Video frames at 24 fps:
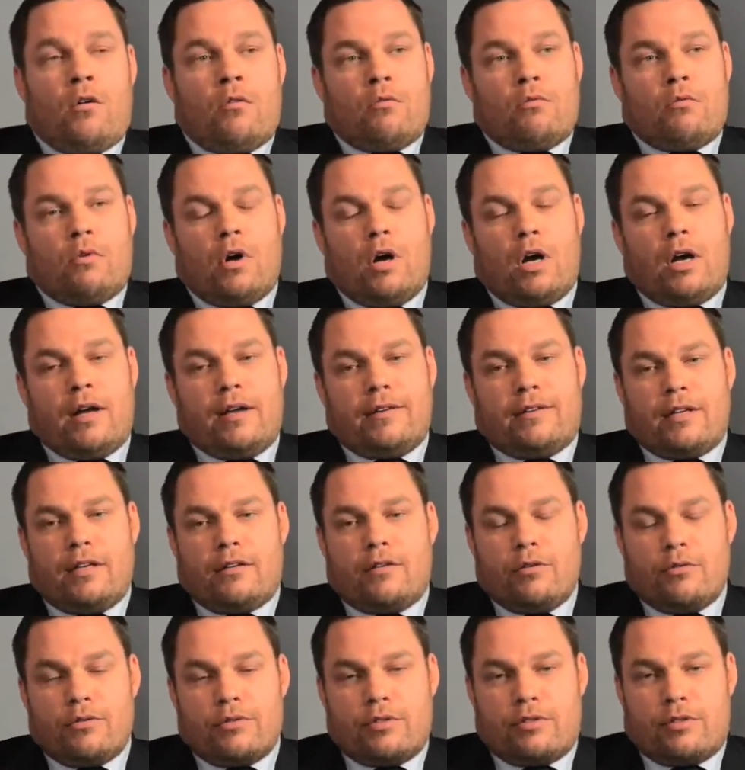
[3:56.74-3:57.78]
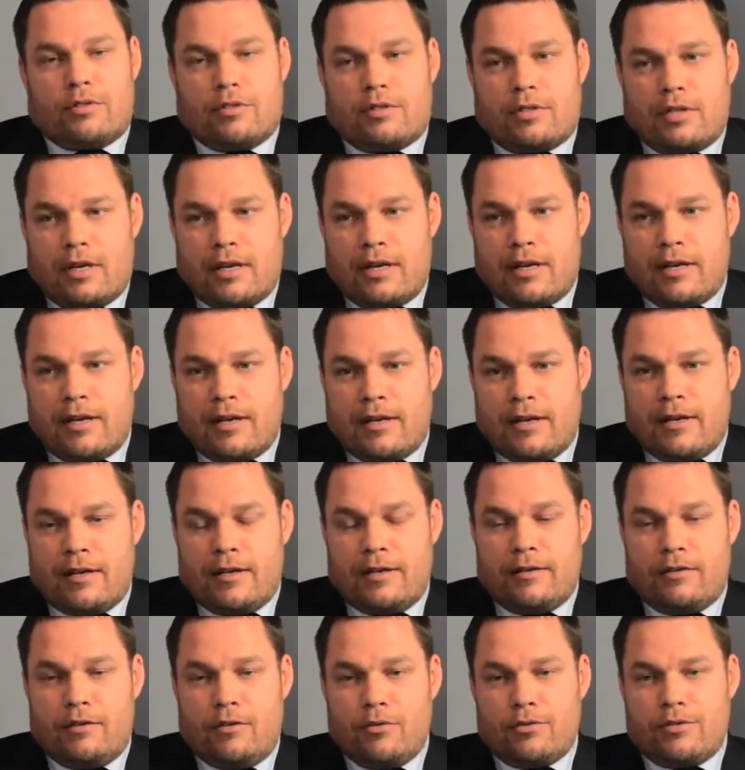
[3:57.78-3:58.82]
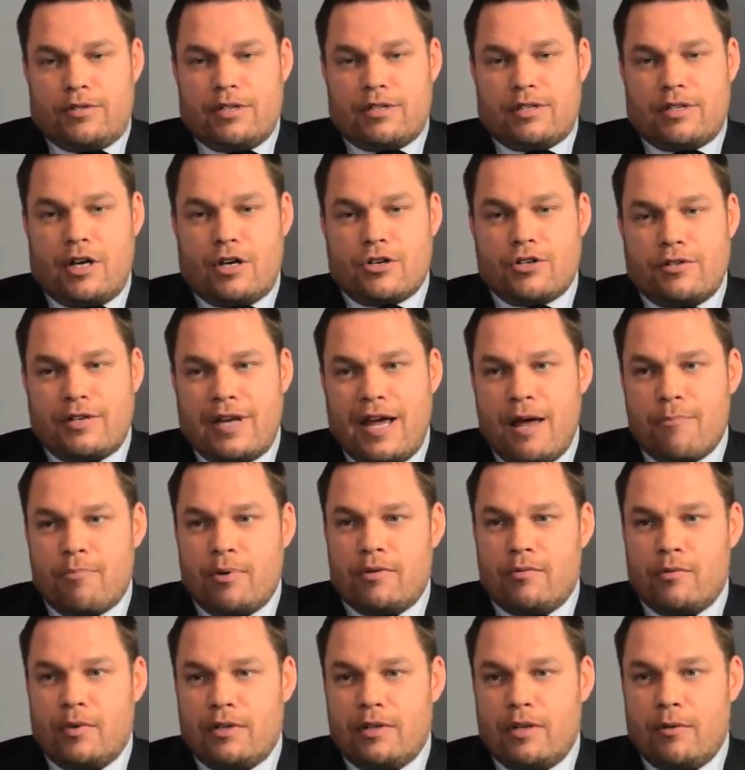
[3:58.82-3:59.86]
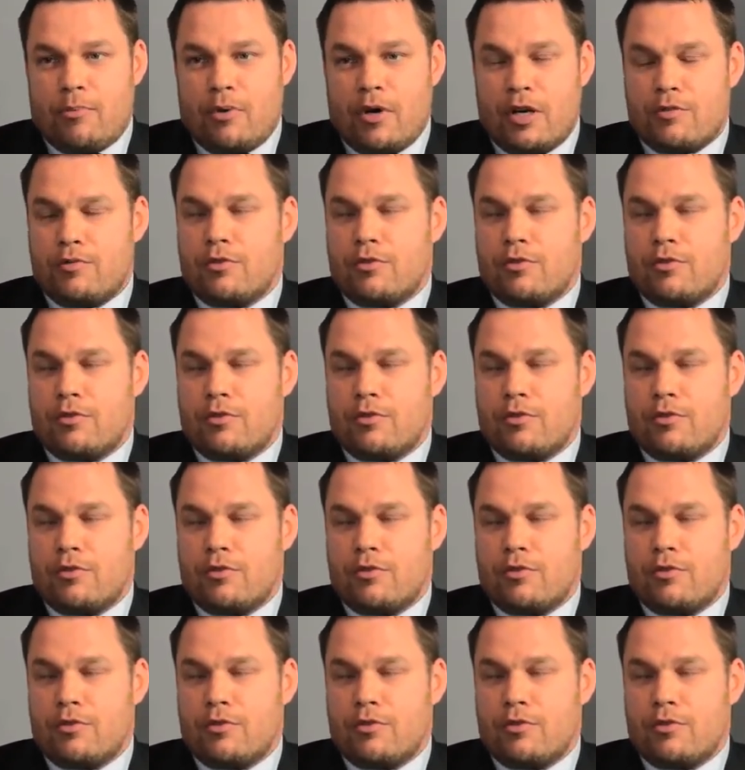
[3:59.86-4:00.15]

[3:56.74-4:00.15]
Well, I think those, uh, those discussions happened when the price